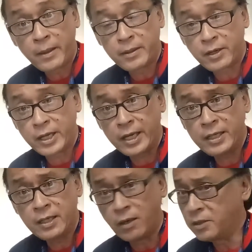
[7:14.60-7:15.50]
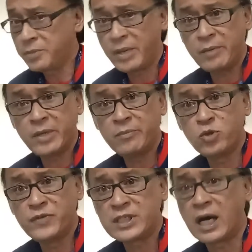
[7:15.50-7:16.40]
Okay, all the Batman
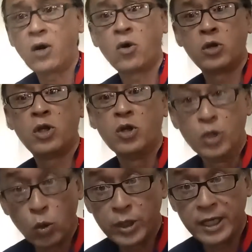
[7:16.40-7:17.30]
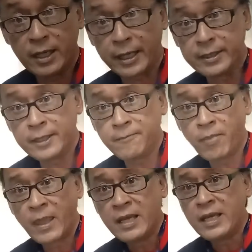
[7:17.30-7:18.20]
movies are all low-key lighting,
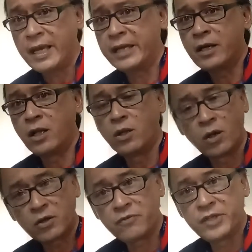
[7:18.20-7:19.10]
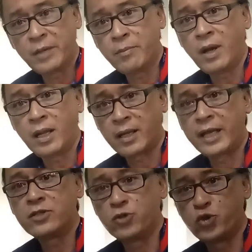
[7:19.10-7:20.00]
and a lot of them
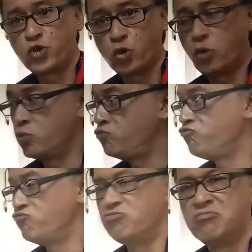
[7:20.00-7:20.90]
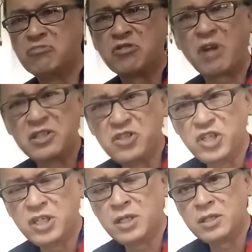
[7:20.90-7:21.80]
like to show
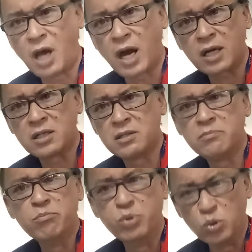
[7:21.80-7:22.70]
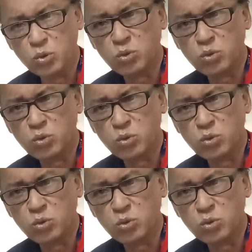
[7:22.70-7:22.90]
grungy, dark blue